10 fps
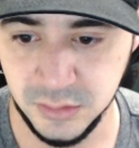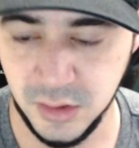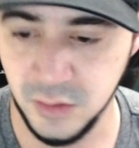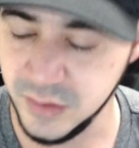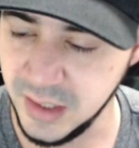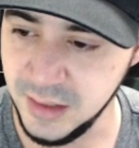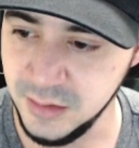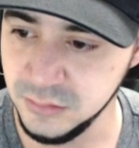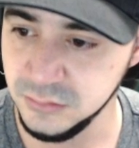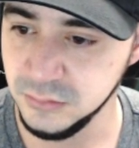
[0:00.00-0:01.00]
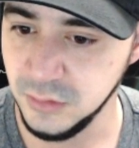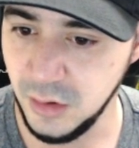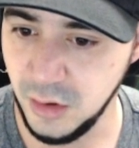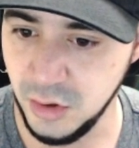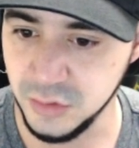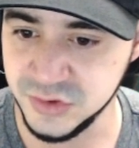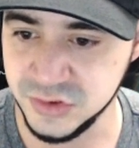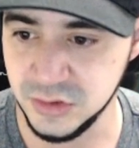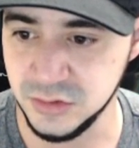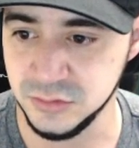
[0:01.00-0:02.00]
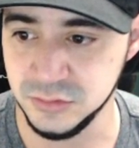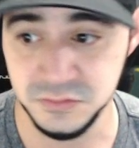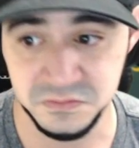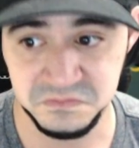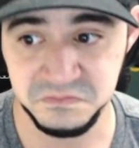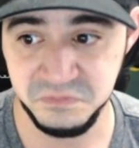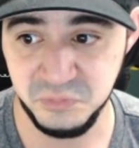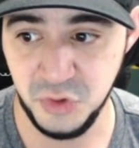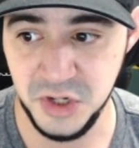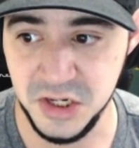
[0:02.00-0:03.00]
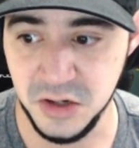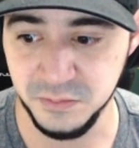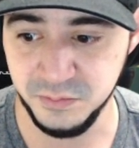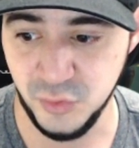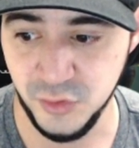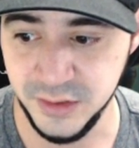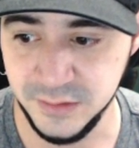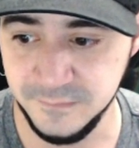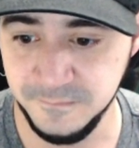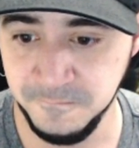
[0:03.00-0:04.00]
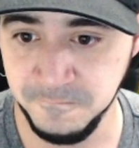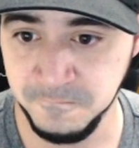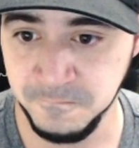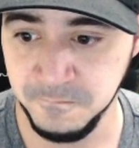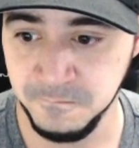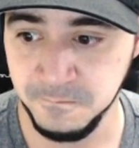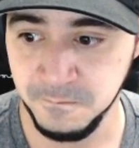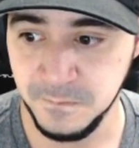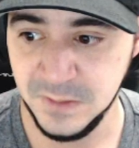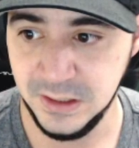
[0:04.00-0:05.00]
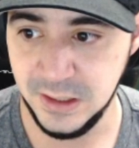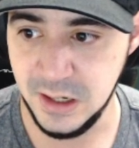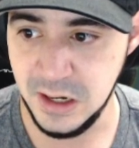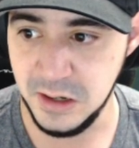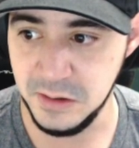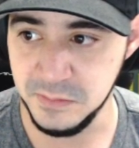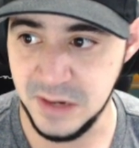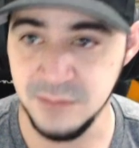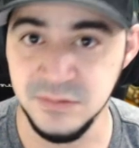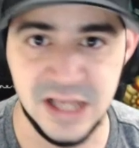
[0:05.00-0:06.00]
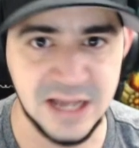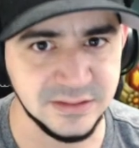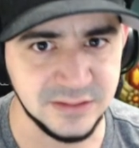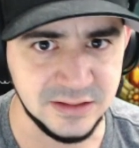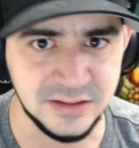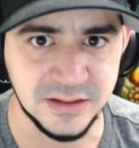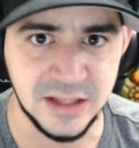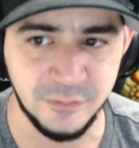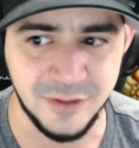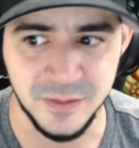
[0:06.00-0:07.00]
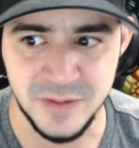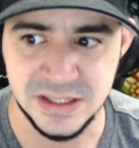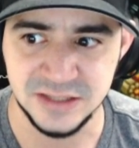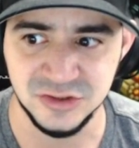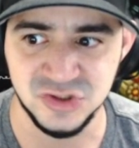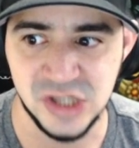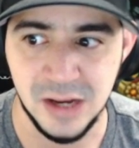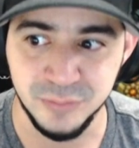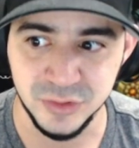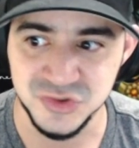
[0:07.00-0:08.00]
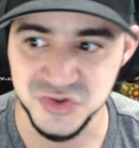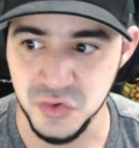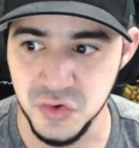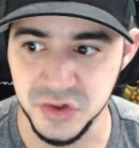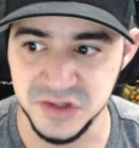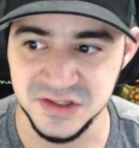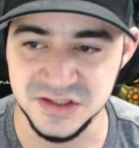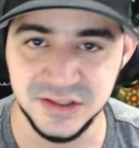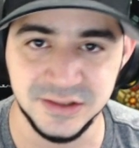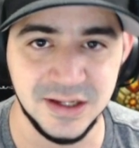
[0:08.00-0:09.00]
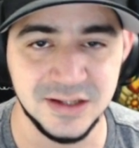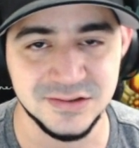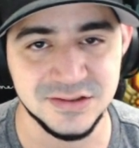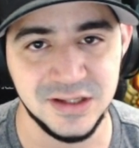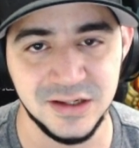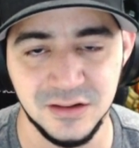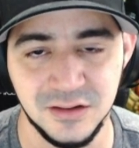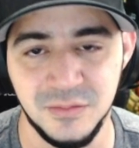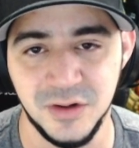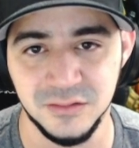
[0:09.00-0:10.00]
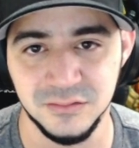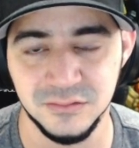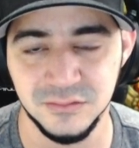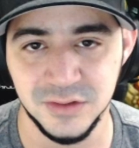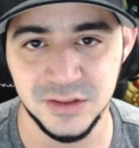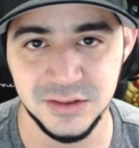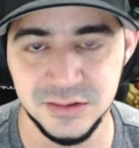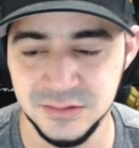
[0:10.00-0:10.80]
Okay. Also, pretty on point. I'm glad that they didn't like recommend like the champion sword and things like that, because it's like, come on, really?